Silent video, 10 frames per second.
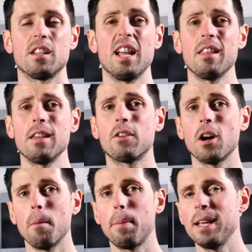So now that you've
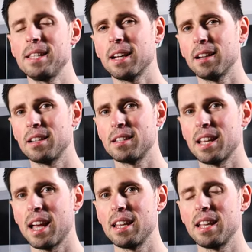got a basic
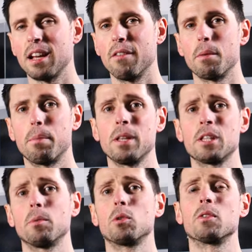understanding of the
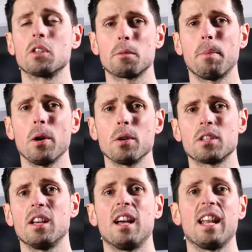principles of the
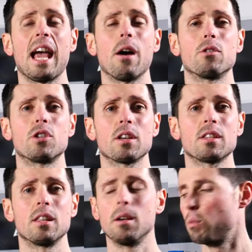spokes and how
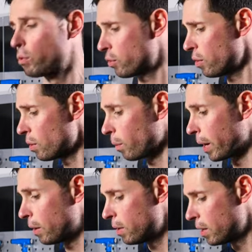adjusting them will true the
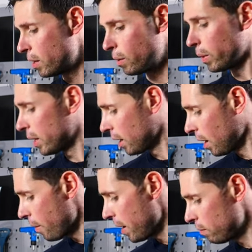wheel, we can
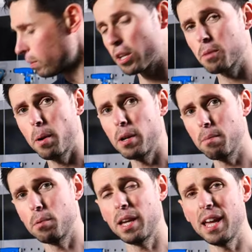go in with our spoke
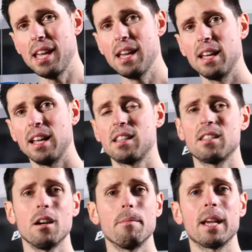nipple key and
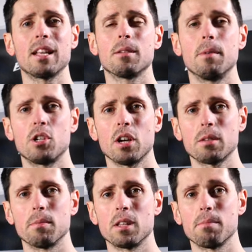start making some
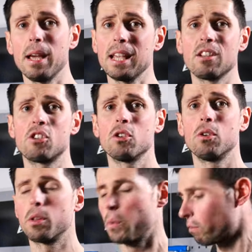adjustments, making
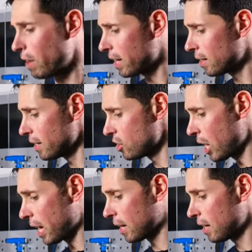sure that we regularly
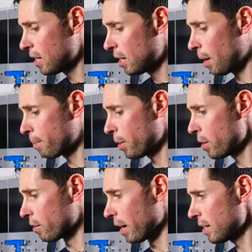check our
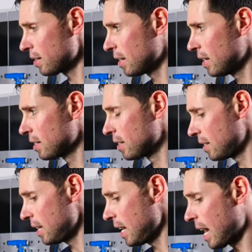progress to
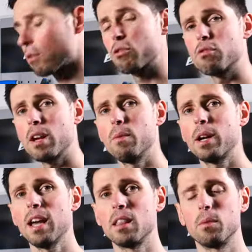see how straight we're
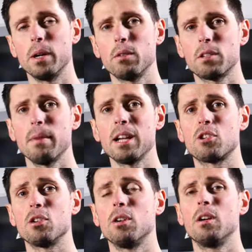getting the wheel to make
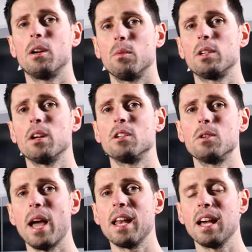sure we don't
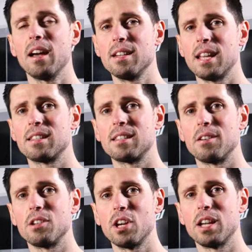do any
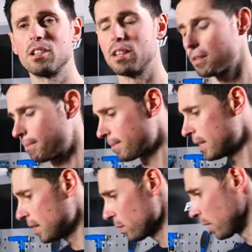unnecessary changes.
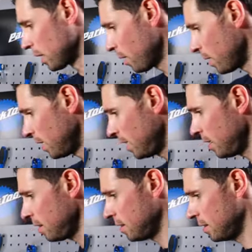So we can go in
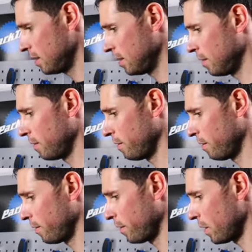here,
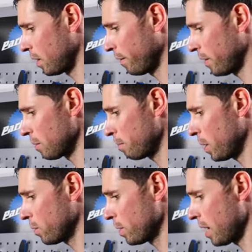find our first
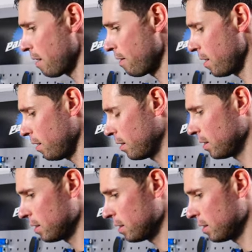buckled area.